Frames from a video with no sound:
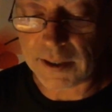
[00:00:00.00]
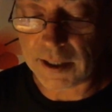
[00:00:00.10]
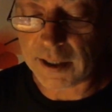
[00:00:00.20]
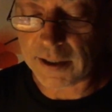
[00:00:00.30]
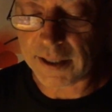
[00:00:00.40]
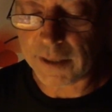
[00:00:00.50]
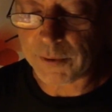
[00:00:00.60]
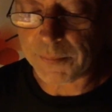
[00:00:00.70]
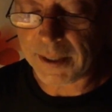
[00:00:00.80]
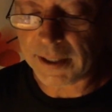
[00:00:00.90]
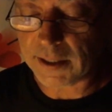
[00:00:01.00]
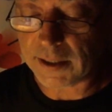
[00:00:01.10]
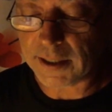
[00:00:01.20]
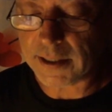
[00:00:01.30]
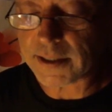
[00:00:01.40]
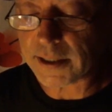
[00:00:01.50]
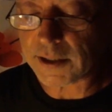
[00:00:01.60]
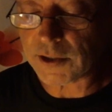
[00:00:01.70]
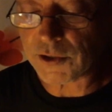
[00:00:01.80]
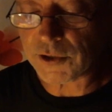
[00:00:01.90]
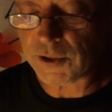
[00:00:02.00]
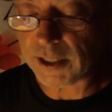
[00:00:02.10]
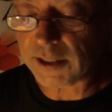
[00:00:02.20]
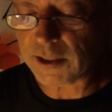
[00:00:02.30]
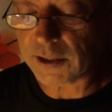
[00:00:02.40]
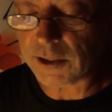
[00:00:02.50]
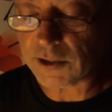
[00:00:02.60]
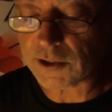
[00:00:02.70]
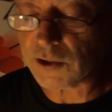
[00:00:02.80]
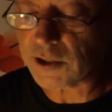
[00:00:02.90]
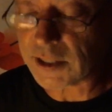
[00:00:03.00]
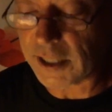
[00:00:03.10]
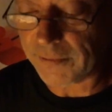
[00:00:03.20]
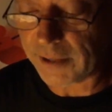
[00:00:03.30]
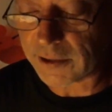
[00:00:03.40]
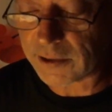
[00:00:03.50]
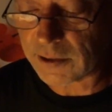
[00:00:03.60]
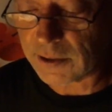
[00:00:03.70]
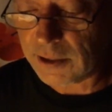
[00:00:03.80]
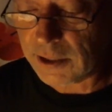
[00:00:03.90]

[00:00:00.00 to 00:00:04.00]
that would make it easy to get the girls to a safe house.